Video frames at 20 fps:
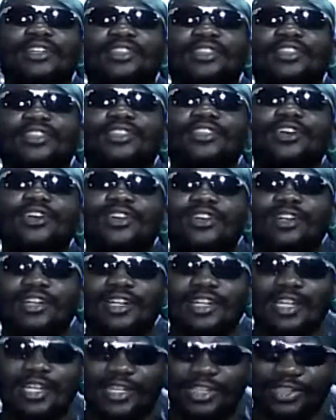a thorn
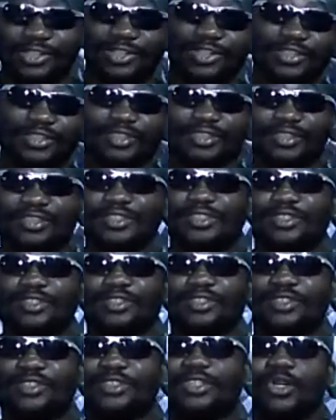against us.
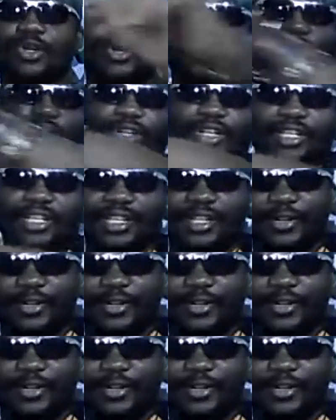Don't go in